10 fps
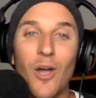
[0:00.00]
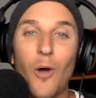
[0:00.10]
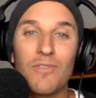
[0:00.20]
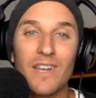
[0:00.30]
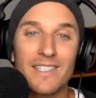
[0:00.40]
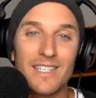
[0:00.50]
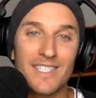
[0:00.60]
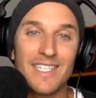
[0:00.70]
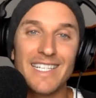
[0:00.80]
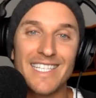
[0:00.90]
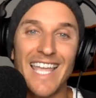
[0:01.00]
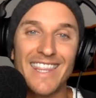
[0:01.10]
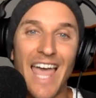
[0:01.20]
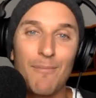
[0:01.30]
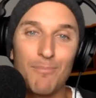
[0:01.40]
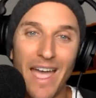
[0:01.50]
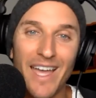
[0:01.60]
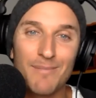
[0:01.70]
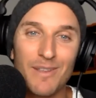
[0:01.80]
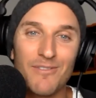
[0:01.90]
Hopefully it doesn't need to get that
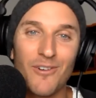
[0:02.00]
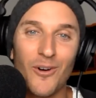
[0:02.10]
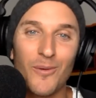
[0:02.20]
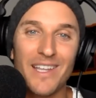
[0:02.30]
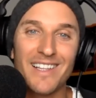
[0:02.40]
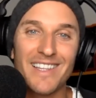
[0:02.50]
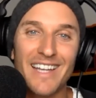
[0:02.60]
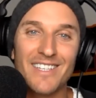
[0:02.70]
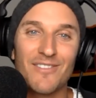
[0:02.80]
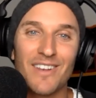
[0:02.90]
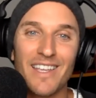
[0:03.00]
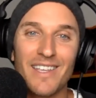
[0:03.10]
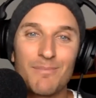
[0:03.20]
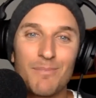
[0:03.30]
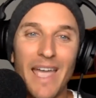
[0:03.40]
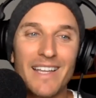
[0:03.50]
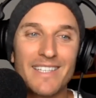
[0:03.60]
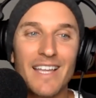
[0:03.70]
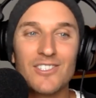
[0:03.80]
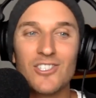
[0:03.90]
bad before we collectively pay
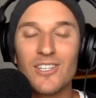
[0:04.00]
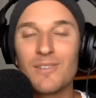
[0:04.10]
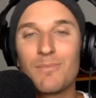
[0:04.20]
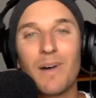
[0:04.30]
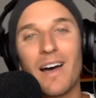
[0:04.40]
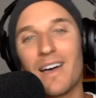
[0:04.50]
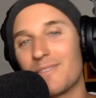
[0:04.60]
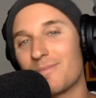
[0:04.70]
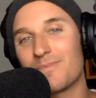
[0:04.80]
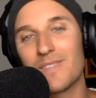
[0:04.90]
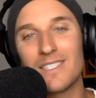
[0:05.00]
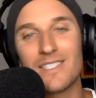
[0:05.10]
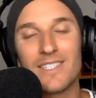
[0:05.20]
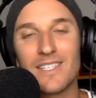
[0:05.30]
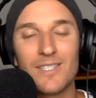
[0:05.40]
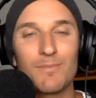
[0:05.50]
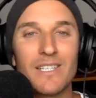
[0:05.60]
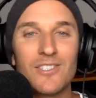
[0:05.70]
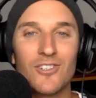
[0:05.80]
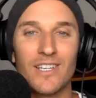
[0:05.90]
attention, but it's a
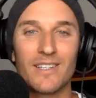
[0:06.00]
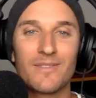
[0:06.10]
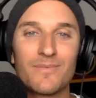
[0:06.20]
mystery.